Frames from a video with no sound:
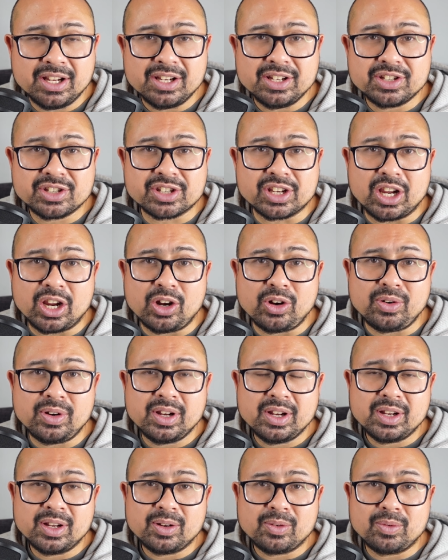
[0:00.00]
so
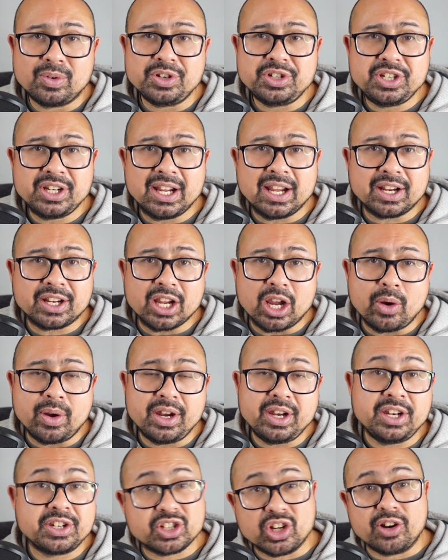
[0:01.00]
once you get
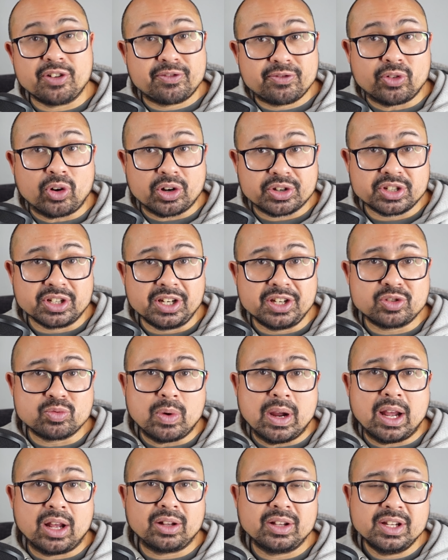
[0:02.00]
going, it's got a throttle as
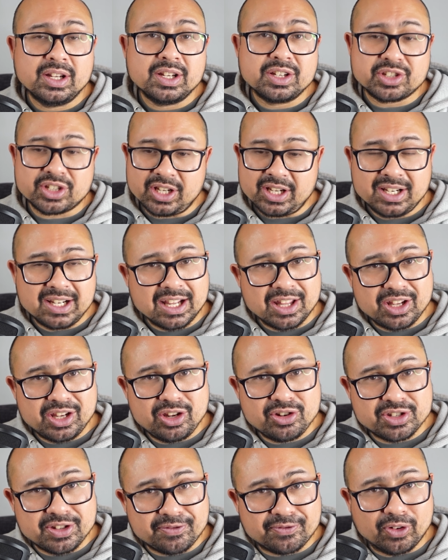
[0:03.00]
well, so you can
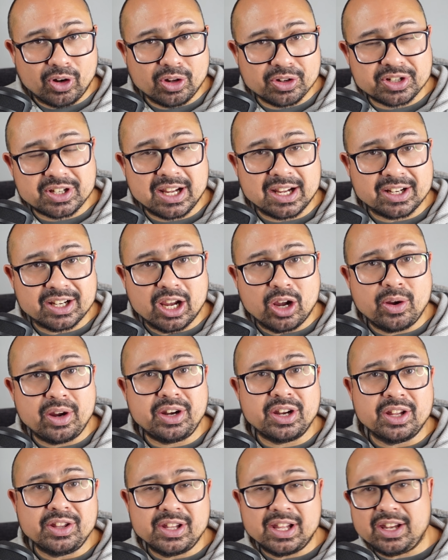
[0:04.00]
use the throttle kit
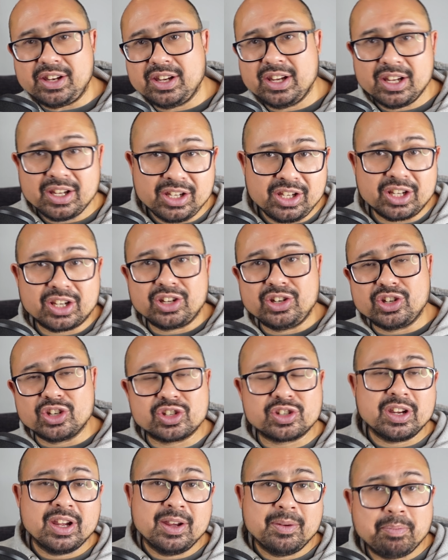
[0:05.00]
going, and then you can
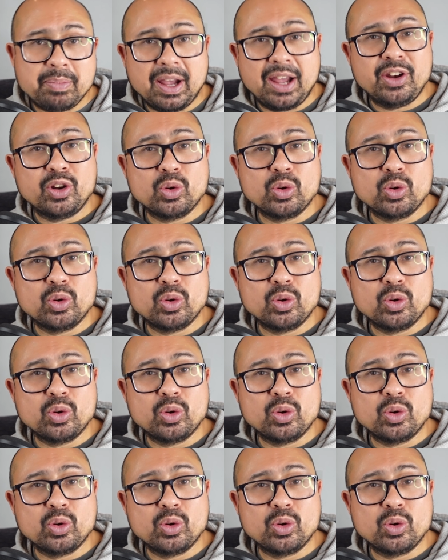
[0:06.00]
just pedal